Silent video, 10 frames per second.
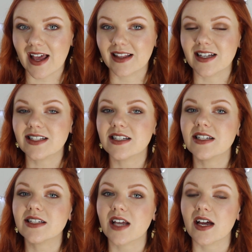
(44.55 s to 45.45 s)
and let's
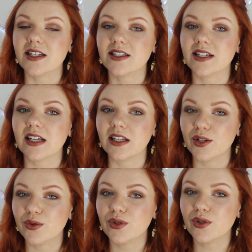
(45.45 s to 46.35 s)
discuss the
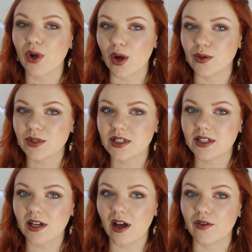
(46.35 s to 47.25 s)
literal
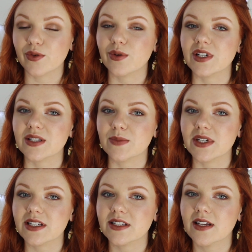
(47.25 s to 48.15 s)
ghosts of
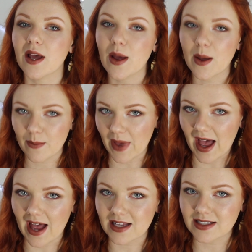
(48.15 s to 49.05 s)
Christmas
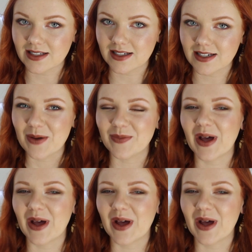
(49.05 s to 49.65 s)
past.